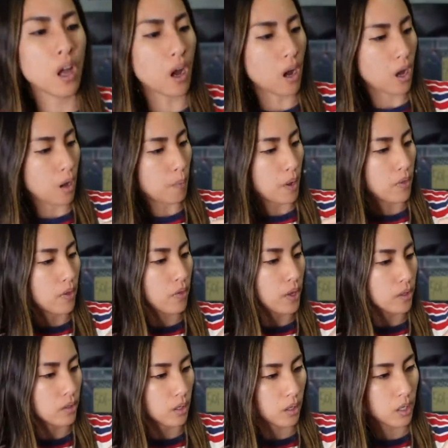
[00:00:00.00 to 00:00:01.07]
and then they
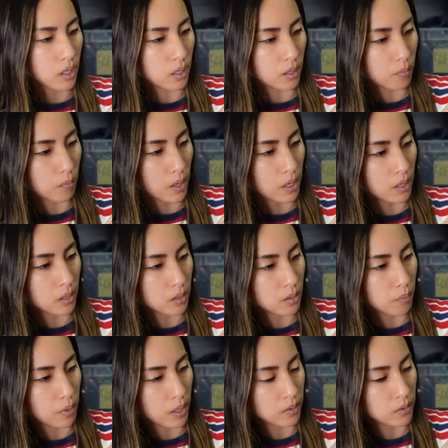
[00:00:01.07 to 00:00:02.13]
took it and made it into
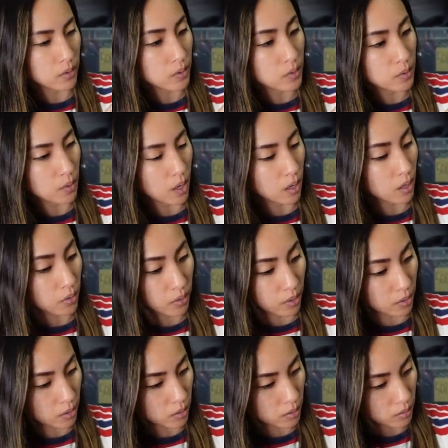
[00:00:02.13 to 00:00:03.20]
buttons.
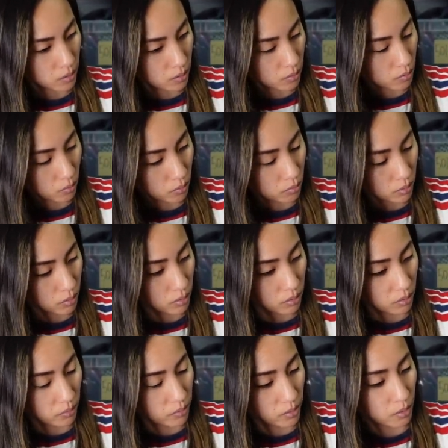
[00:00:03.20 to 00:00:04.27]
They're
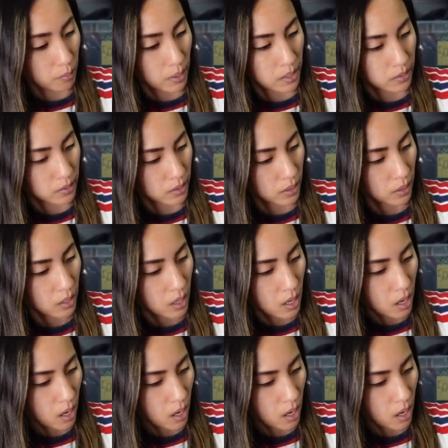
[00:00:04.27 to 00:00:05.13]
they're amazing.